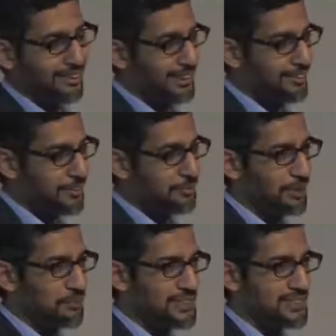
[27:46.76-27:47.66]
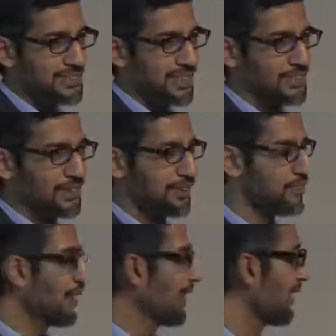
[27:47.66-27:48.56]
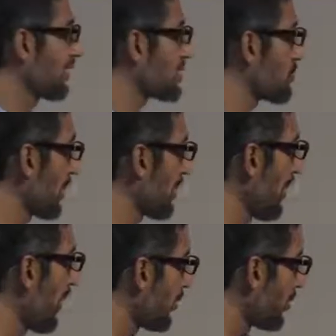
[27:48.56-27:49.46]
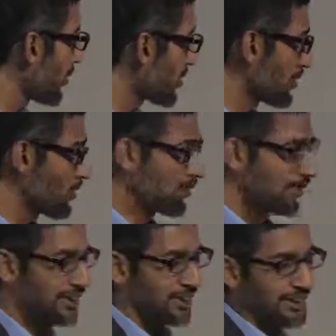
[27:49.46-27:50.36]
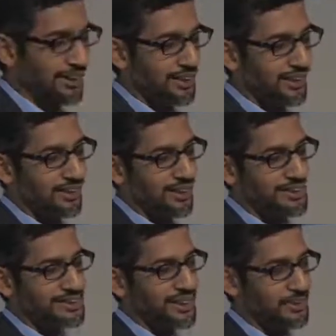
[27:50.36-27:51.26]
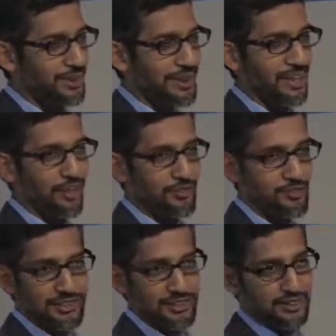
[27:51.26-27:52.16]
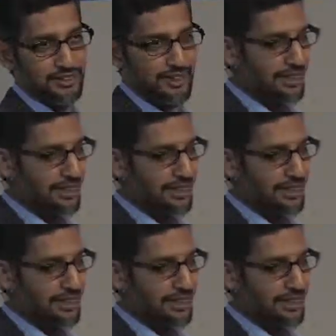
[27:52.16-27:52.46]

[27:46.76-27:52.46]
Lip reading: even in my busy schedule, if I can spend an hour or two and start my day off with